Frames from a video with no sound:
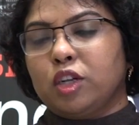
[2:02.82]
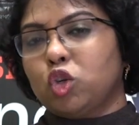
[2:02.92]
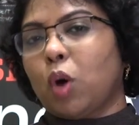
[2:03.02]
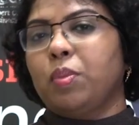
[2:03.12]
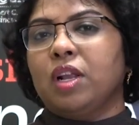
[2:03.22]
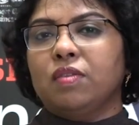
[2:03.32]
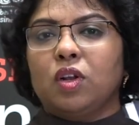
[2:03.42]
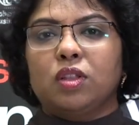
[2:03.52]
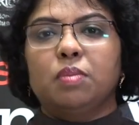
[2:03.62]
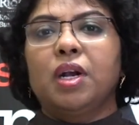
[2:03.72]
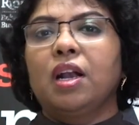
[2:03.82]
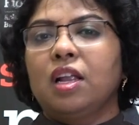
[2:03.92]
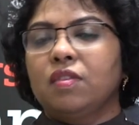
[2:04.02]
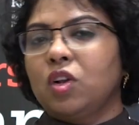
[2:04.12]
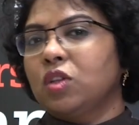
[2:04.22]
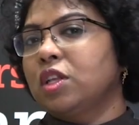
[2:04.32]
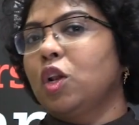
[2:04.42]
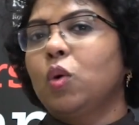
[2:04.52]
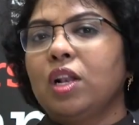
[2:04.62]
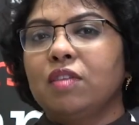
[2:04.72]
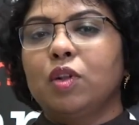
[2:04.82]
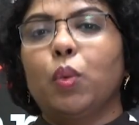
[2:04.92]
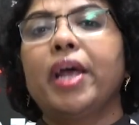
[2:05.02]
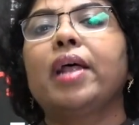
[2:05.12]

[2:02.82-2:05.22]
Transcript: the top level or the middle level or the lower level?